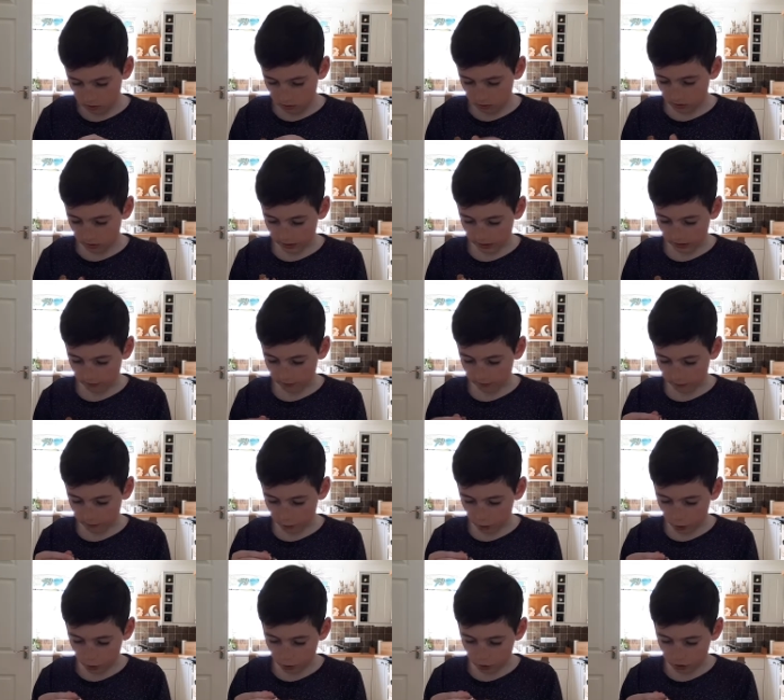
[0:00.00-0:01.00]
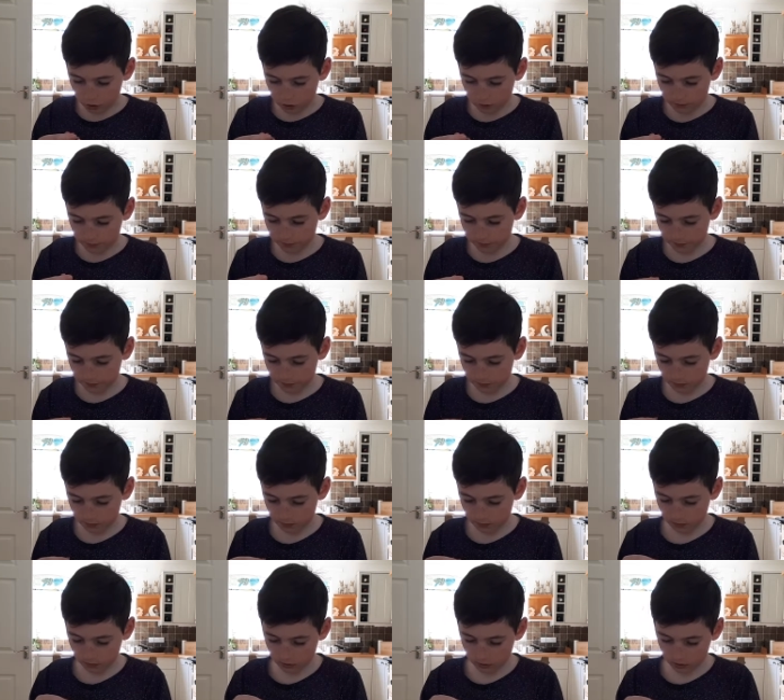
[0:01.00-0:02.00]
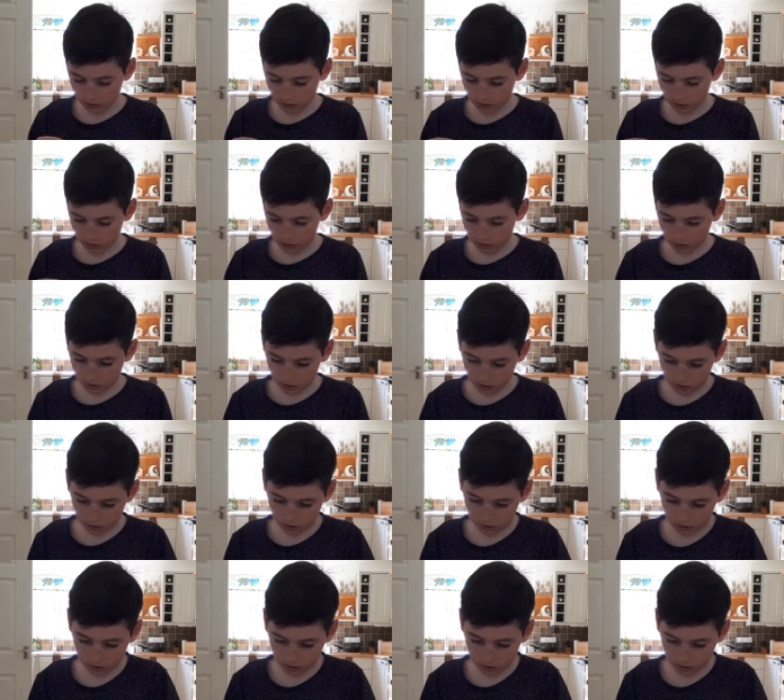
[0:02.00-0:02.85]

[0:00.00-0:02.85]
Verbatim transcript: Right, and Thor, uh,